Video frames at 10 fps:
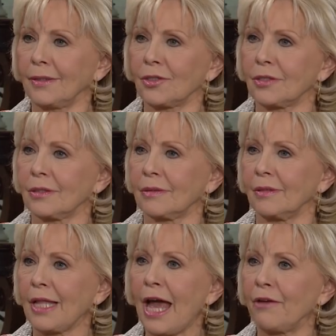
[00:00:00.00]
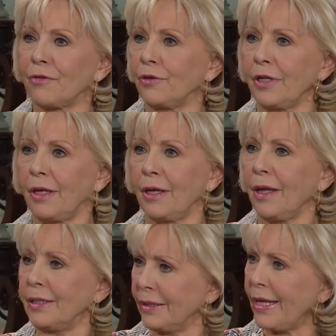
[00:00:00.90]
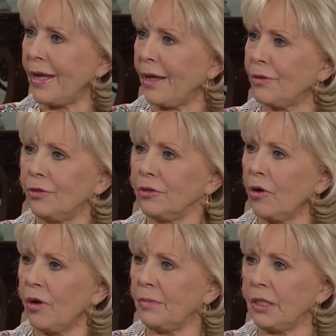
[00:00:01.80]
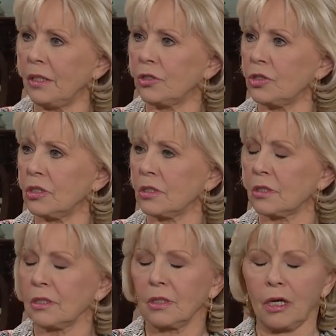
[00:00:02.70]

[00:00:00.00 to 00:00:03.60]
It's life or death and death. You know, it's I mean, life it's, and death.